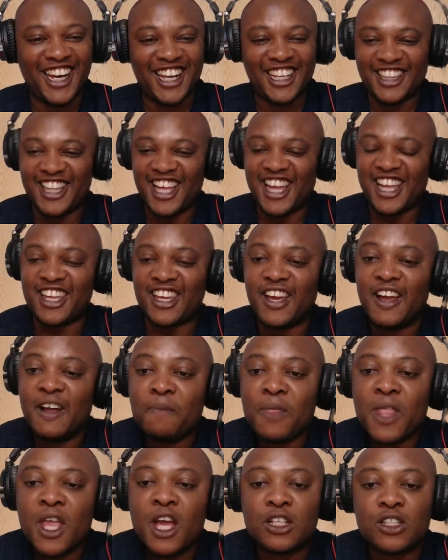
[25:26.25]
Thank you.
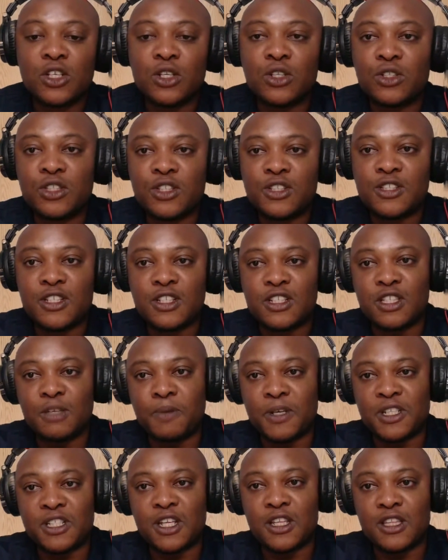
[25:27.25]
So the
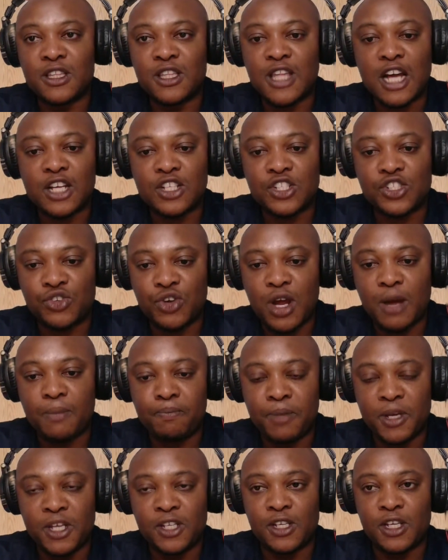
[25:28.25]
60% tax trap,
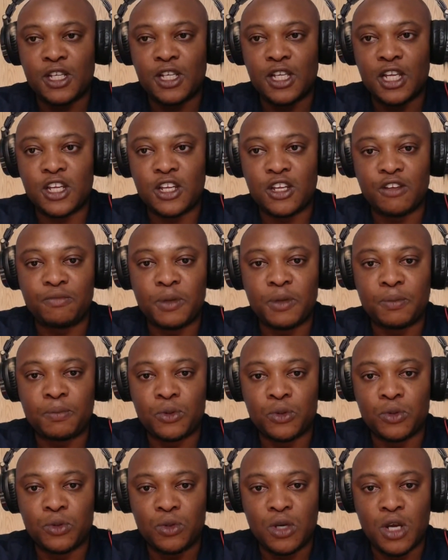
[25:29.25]
basically a lot of
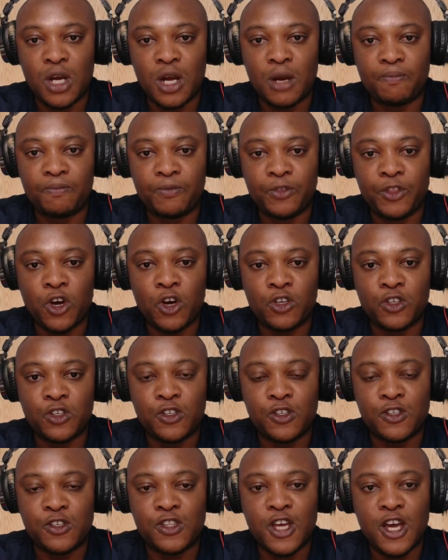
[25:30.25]
people don't
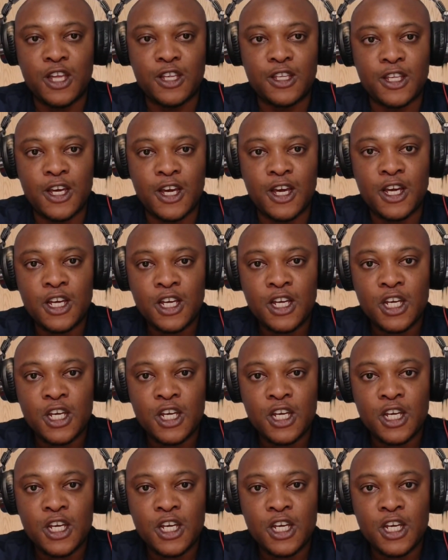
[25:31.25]
understand that